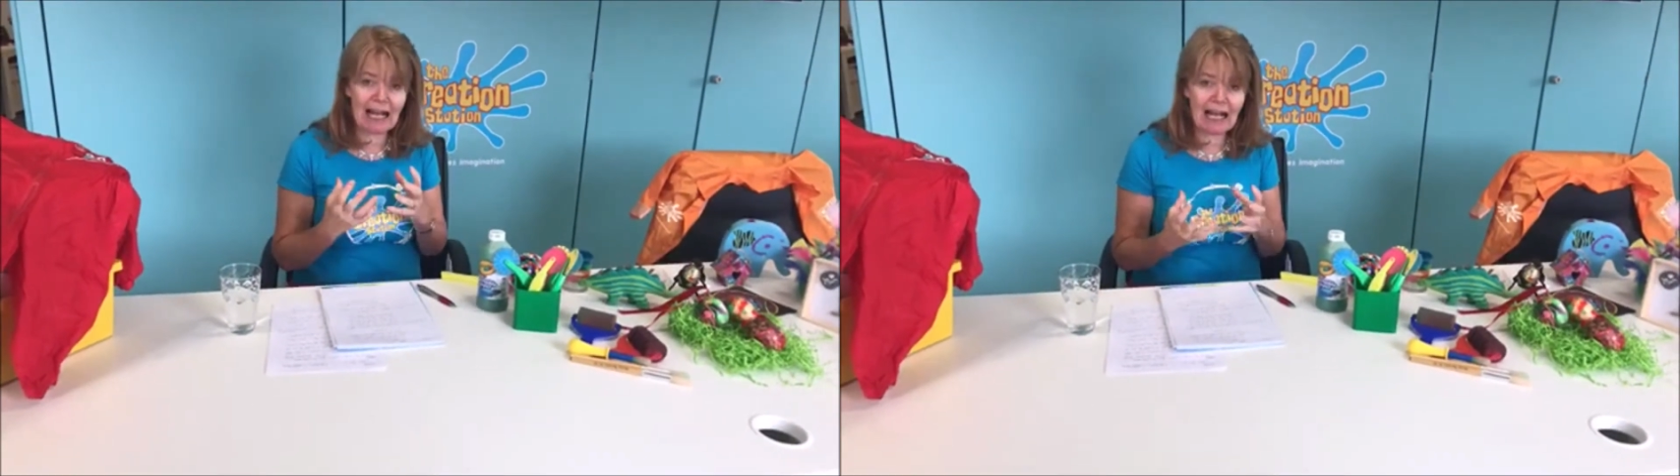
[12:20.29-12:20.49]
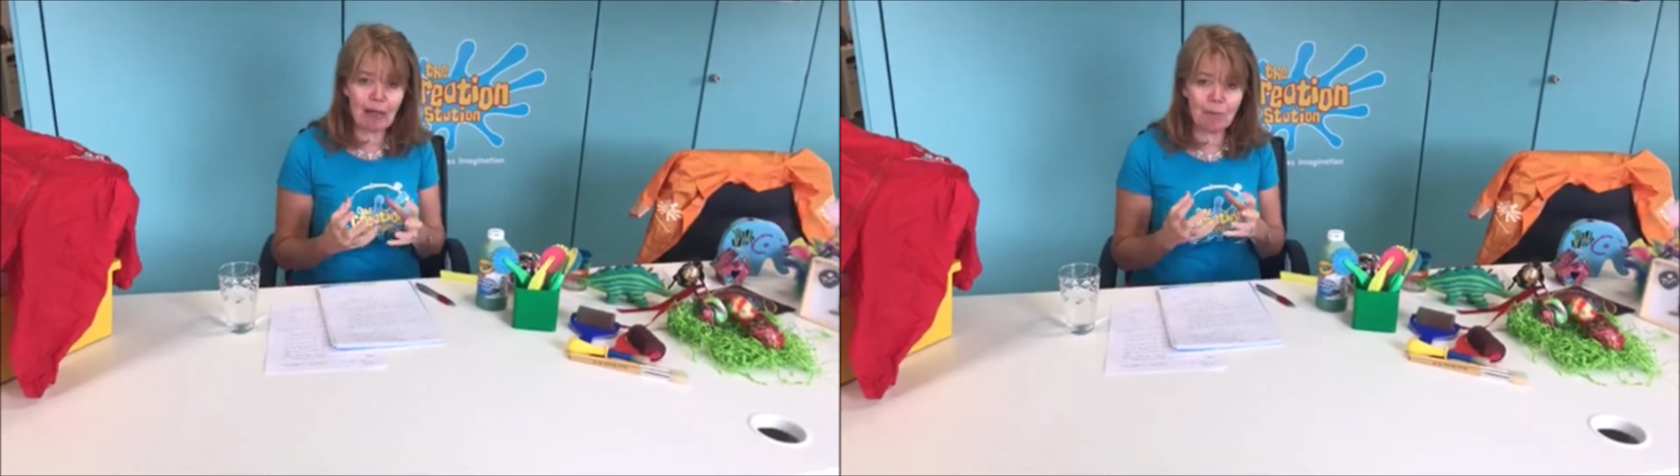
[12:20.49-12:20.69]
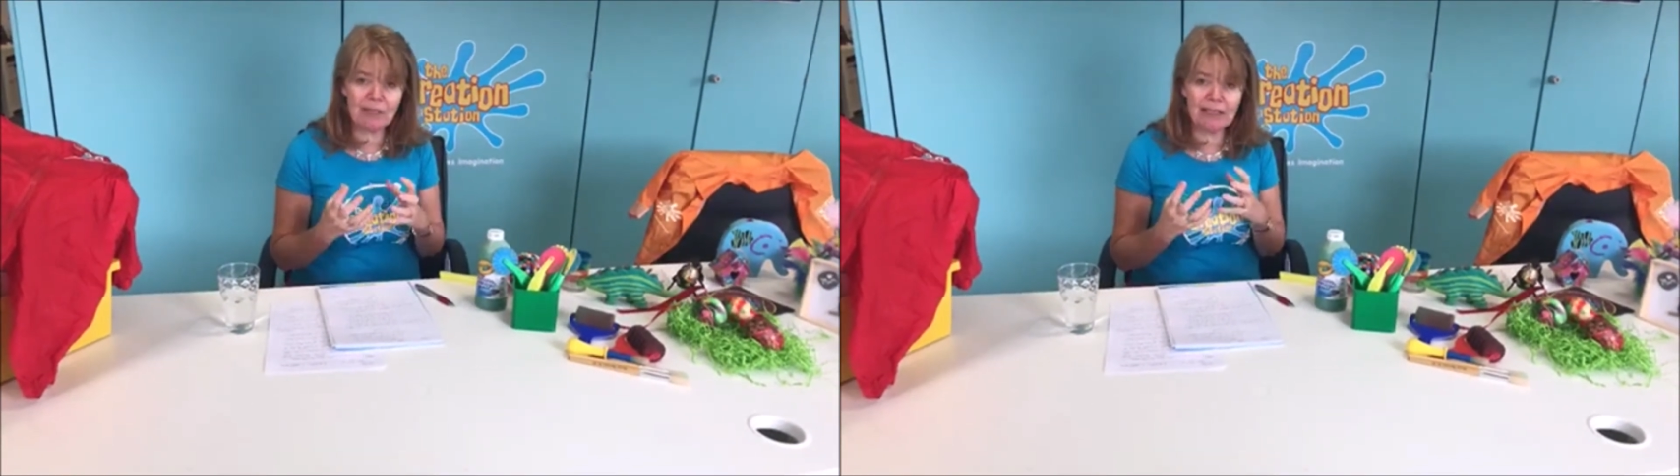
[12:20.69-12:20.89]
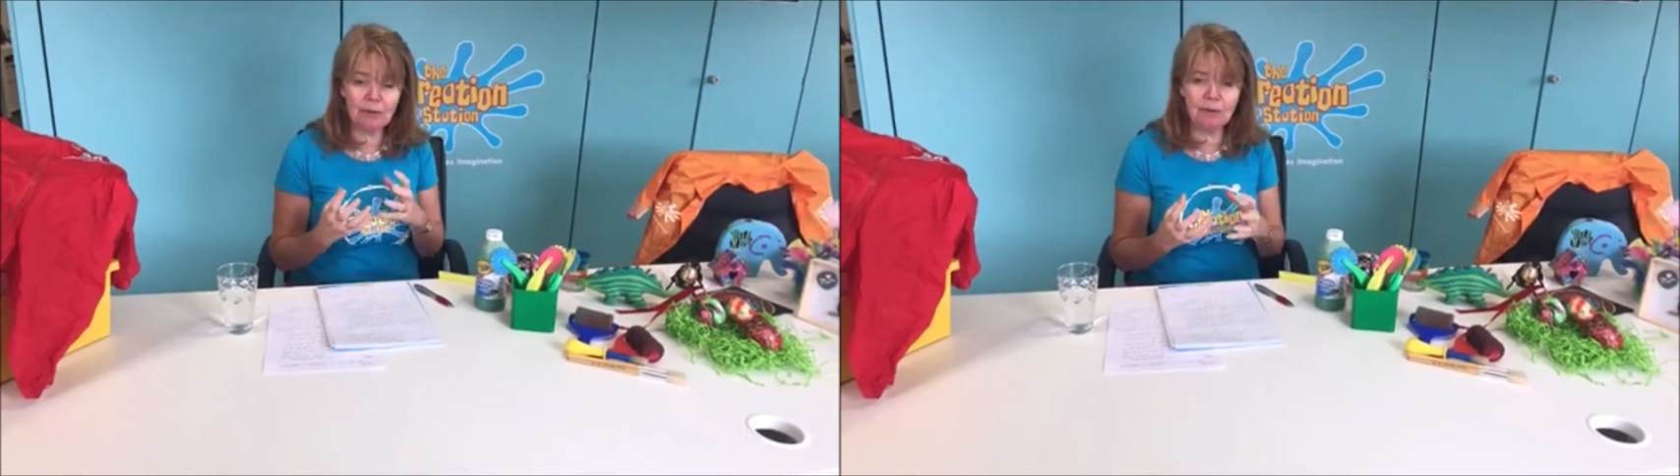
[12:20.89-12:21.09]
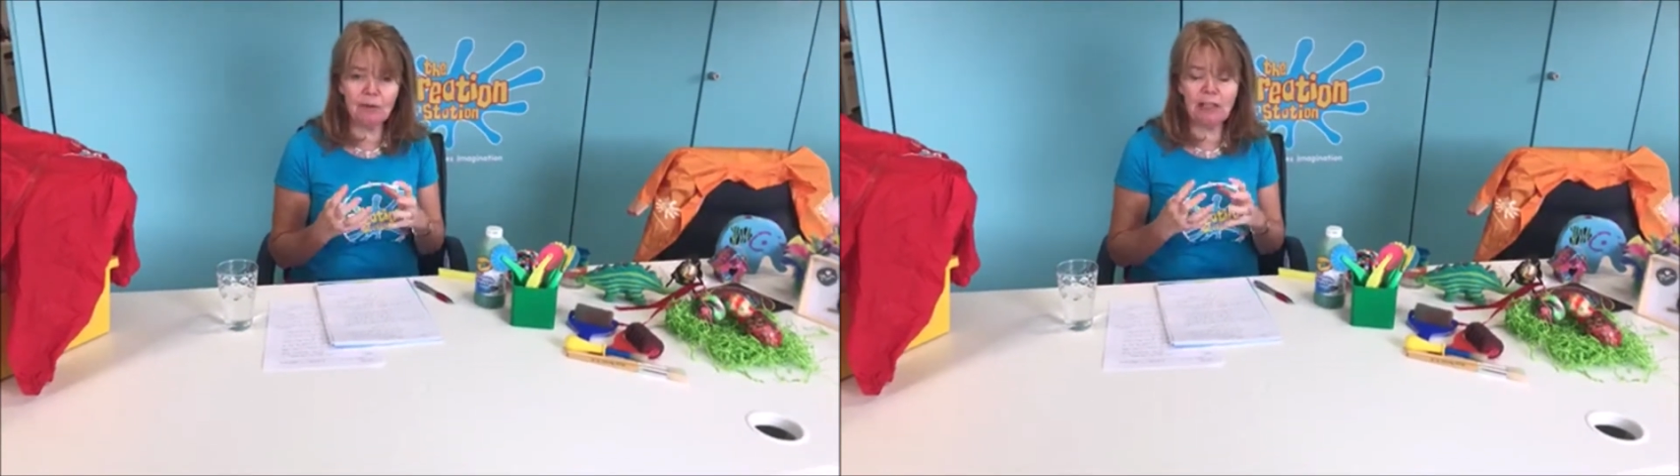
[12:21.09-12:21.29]

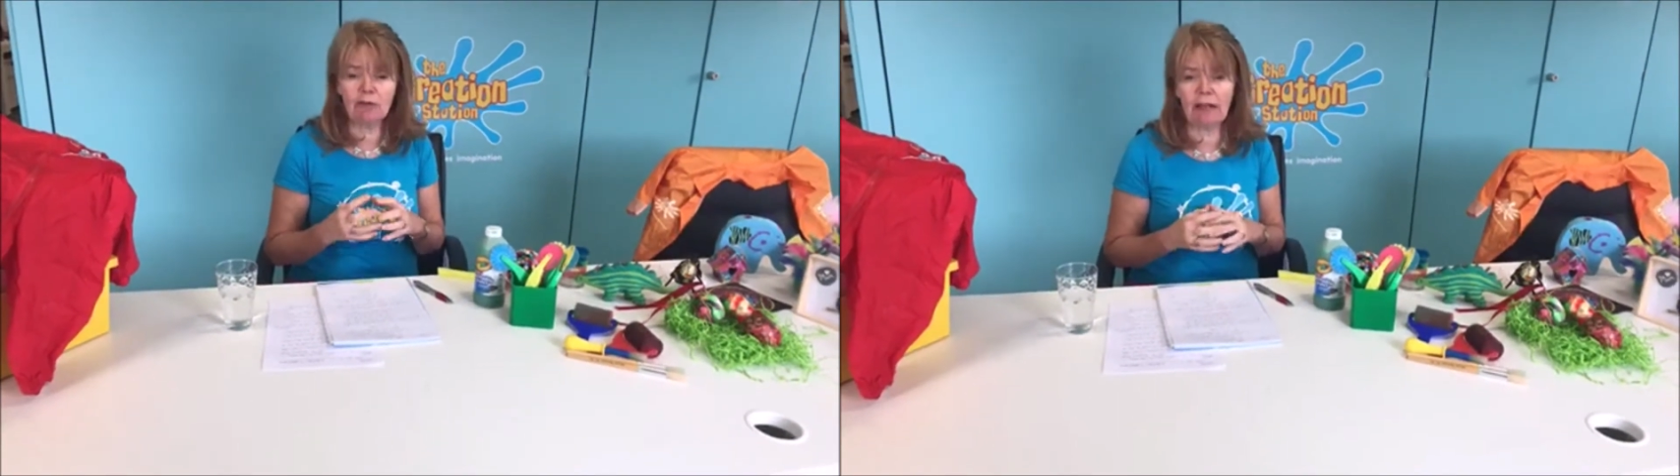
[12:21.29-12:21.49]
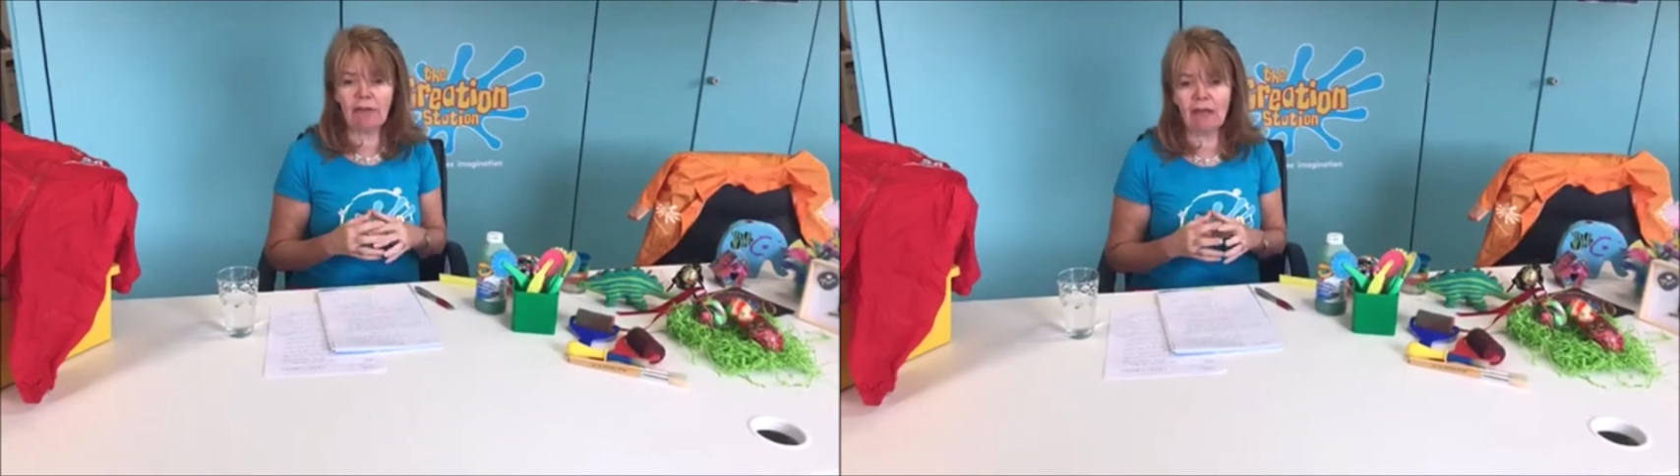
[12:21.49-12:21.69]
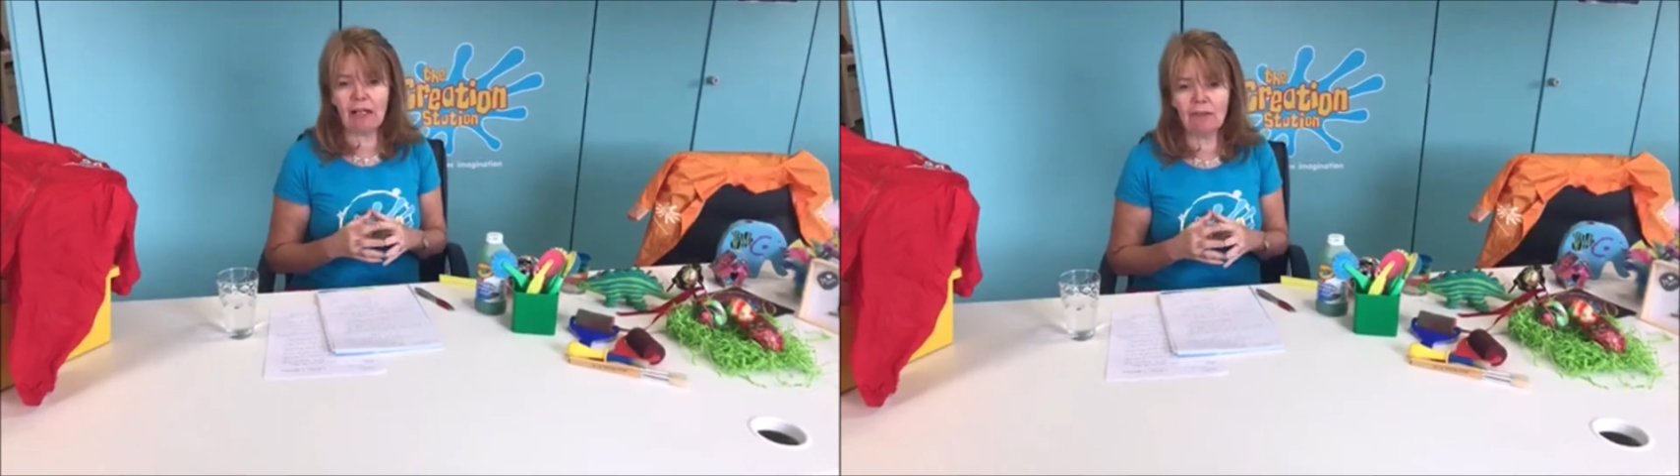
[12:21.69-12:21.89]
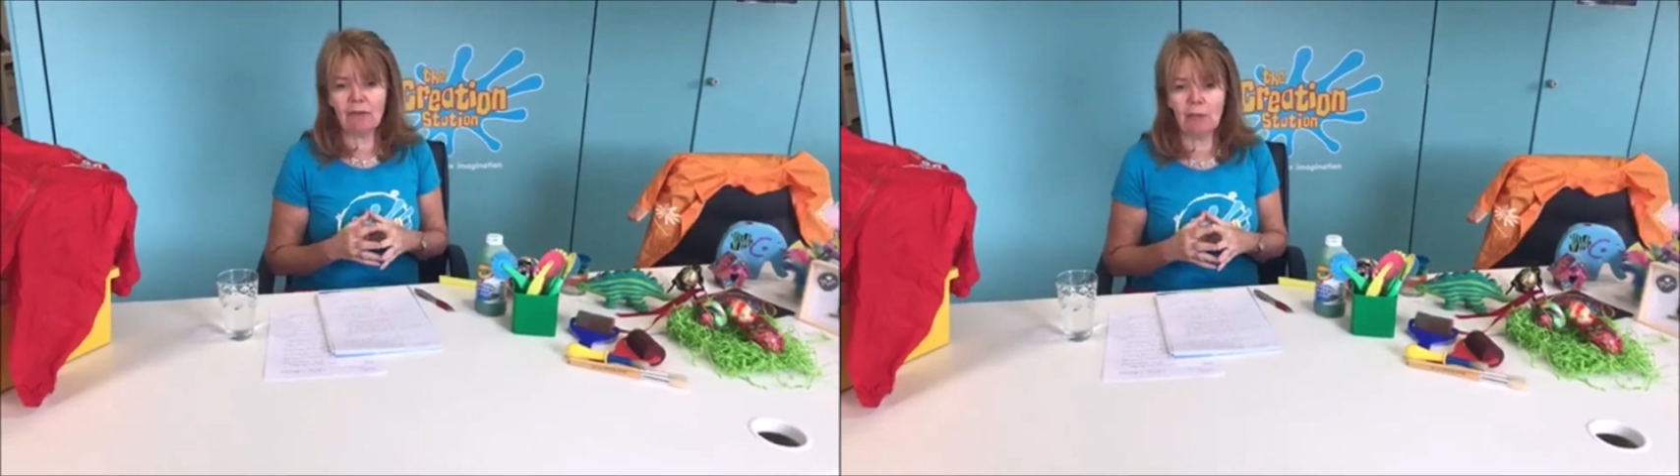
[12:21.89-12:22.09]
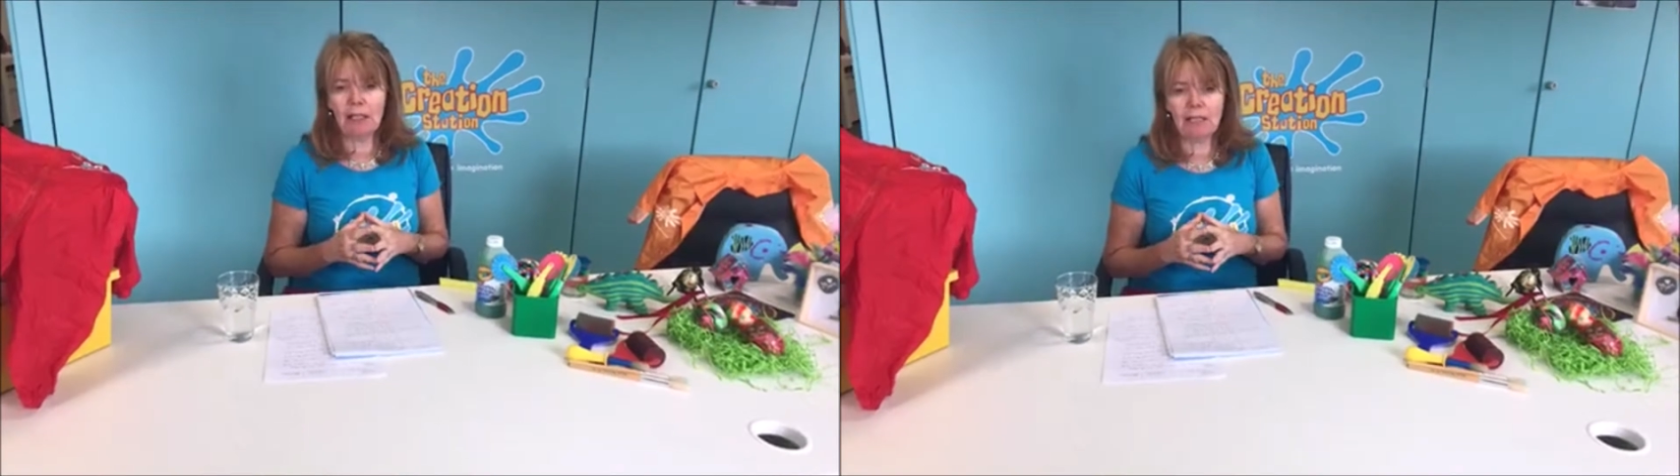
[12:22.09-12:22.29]
absolutely great value for
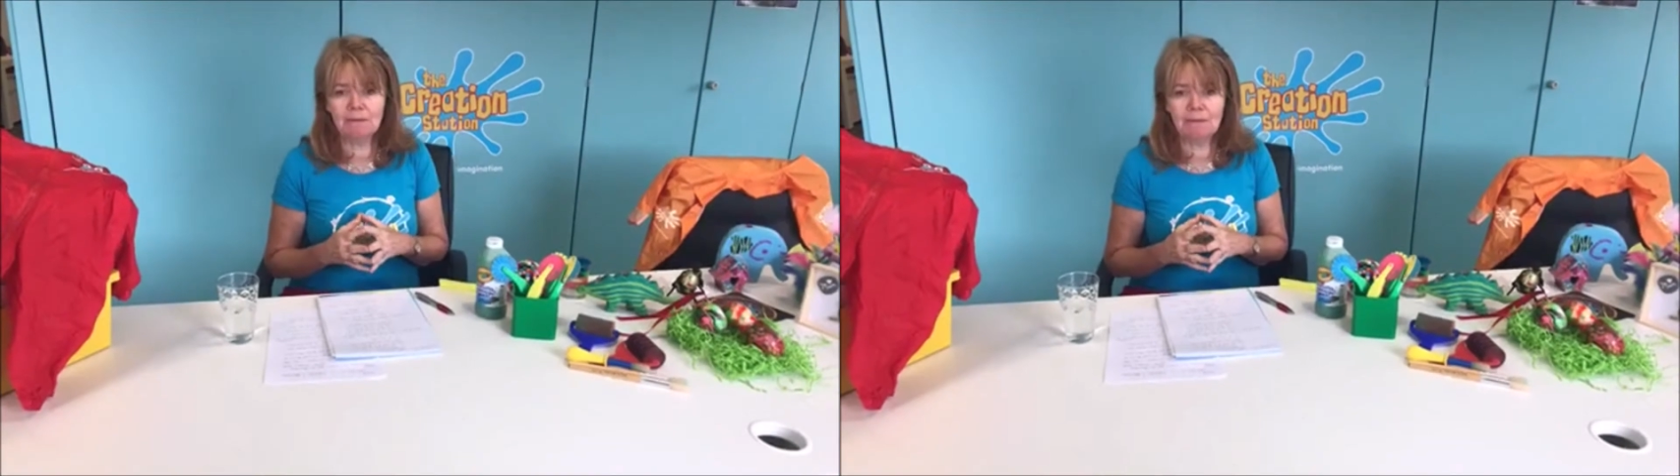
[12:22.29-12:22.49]
money.